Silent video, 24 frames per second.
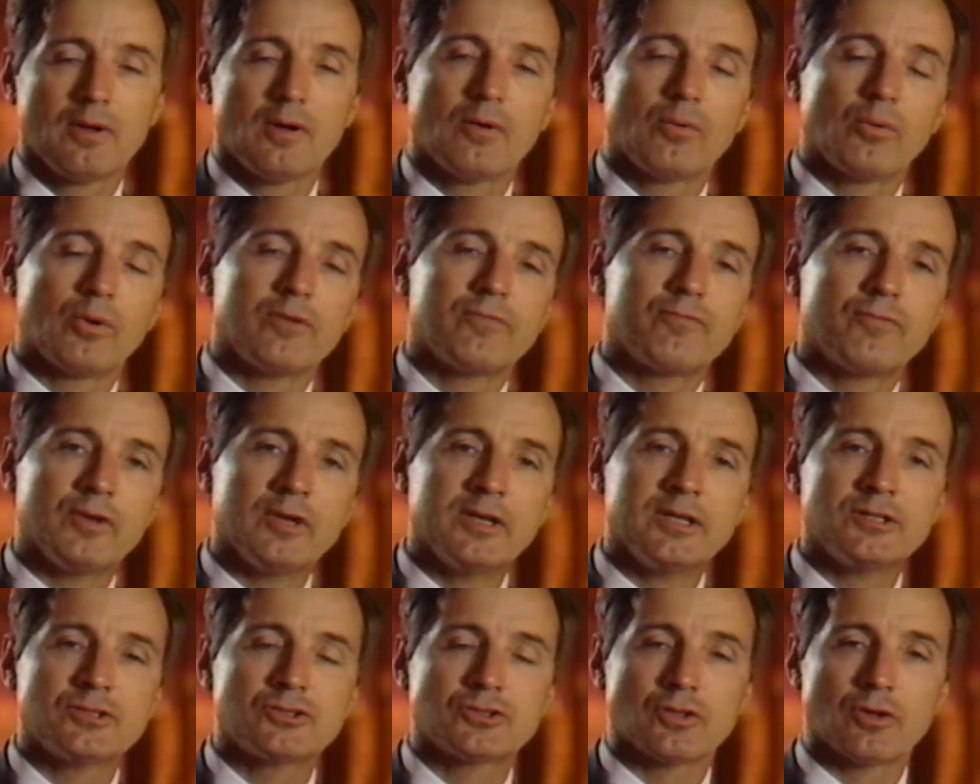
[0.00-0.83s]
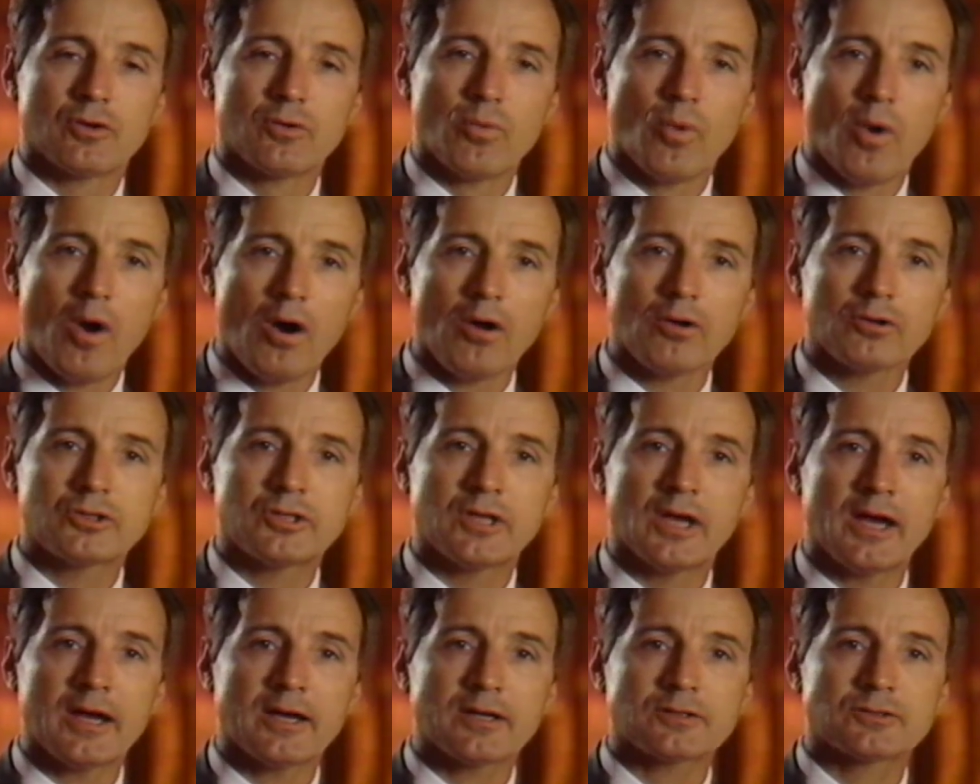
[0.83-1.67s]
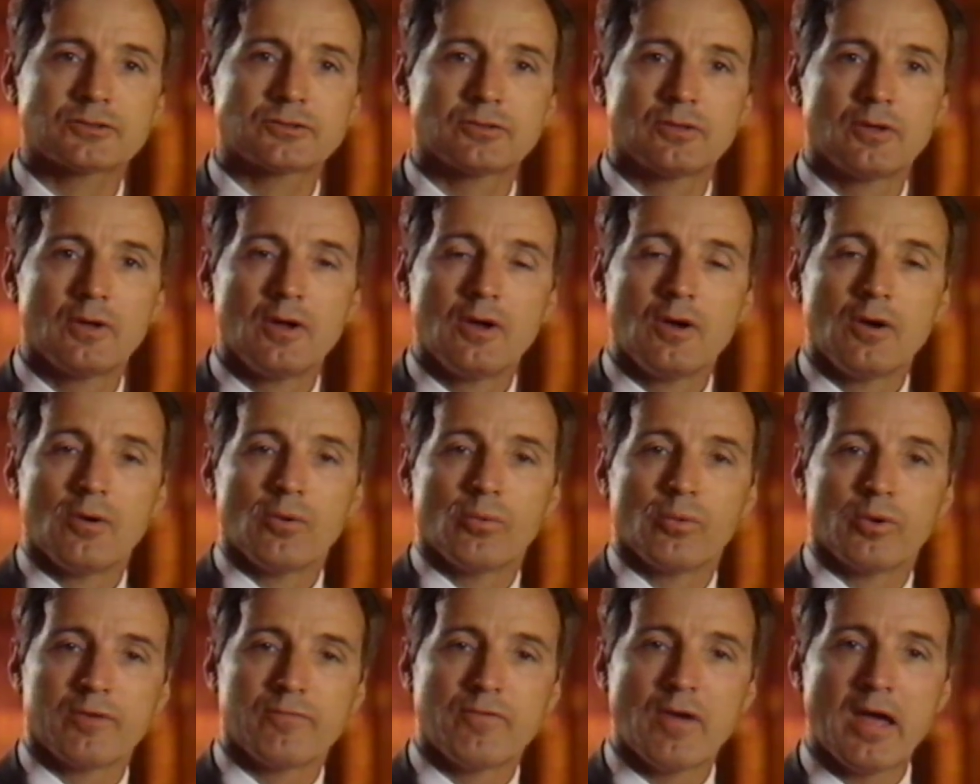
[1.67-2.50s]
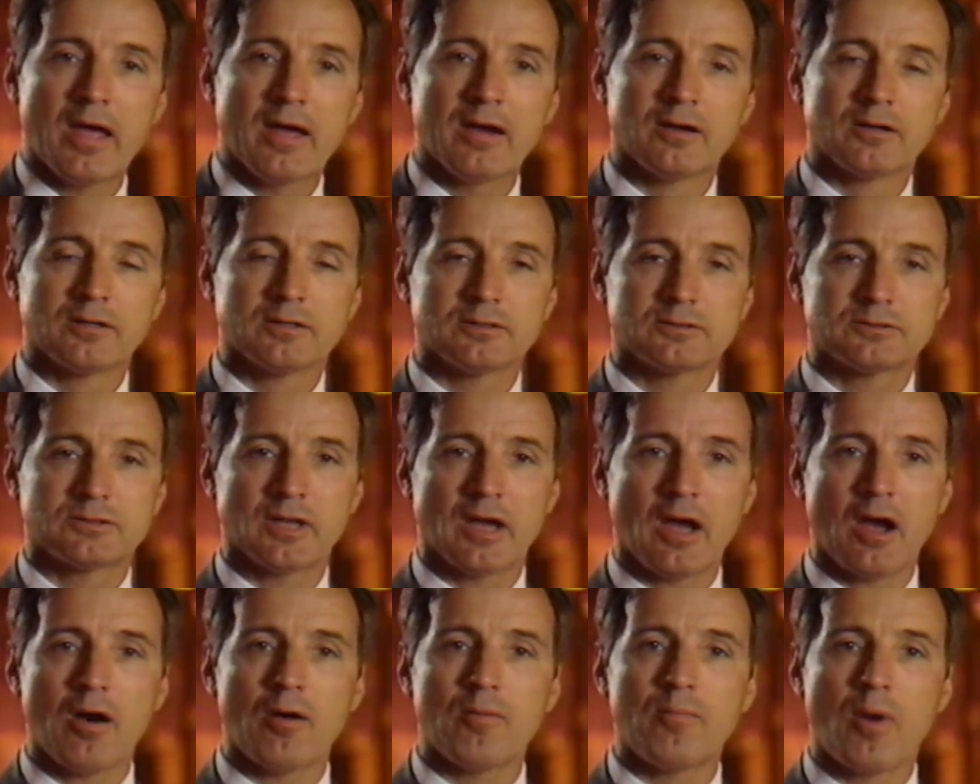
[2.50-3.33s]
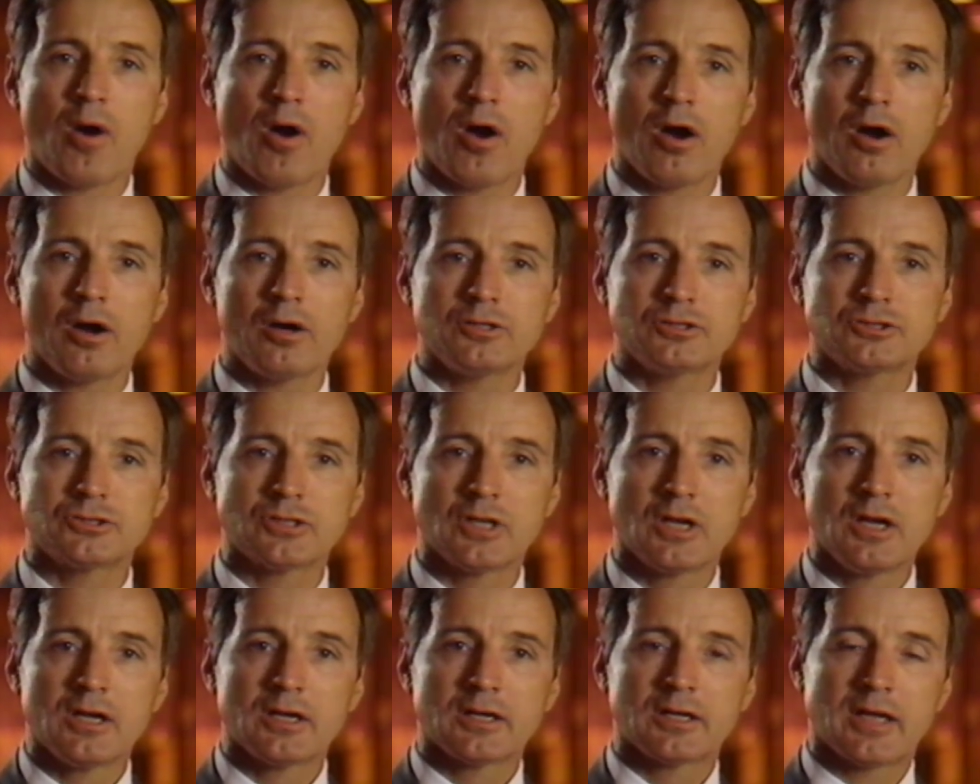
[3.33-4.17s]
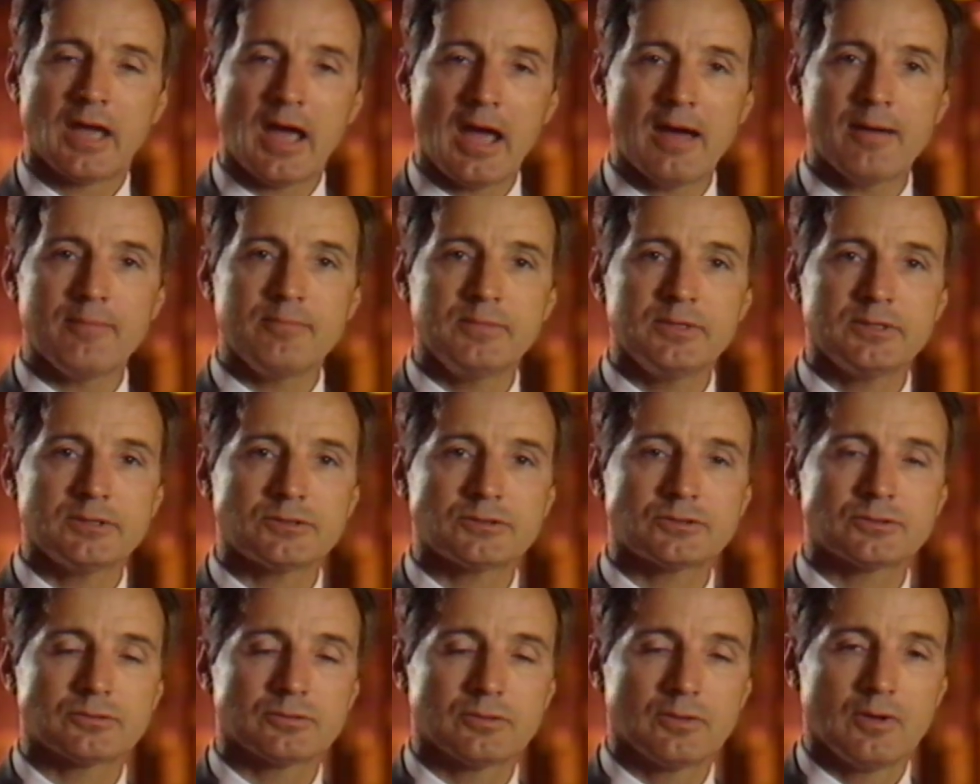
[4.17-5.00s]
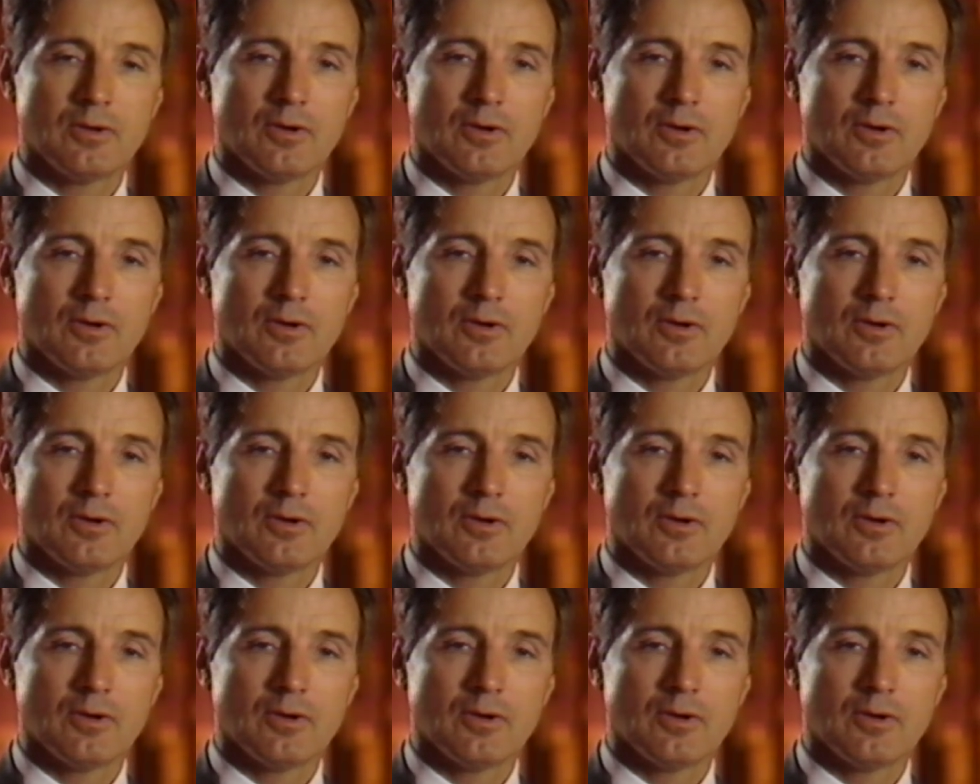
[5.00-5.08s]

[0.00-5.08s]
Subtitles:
We finished the wall techs. We've hung towel bars, cabinets.